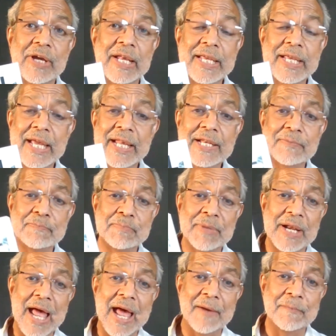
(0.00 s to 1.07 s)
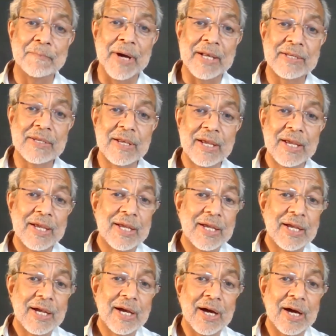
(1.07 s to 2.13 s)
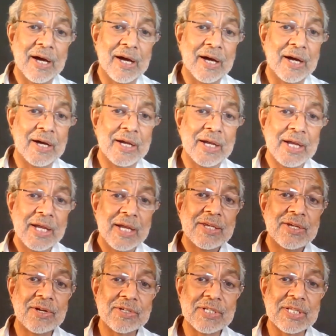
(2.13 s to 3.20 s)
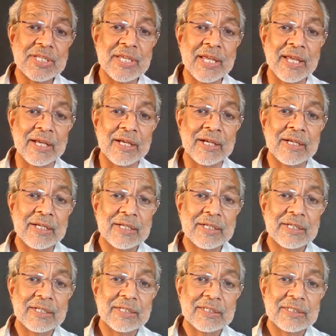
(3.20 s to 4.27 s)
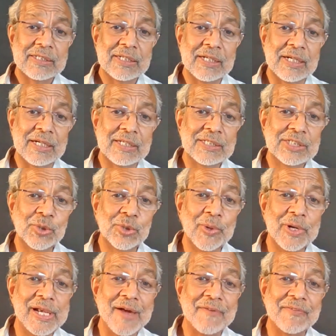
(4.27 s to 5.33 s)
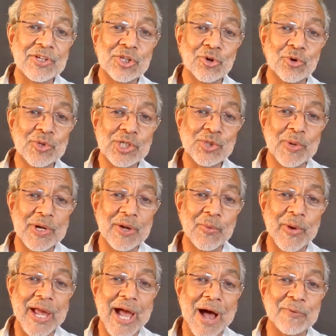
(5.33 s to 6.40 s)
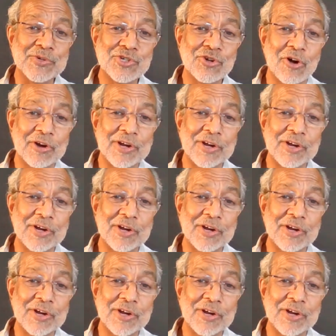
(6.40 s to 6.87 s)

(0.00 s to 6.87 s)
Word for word: you can get it. But but uh, here's the thing: uh, you will never throw this one away. I was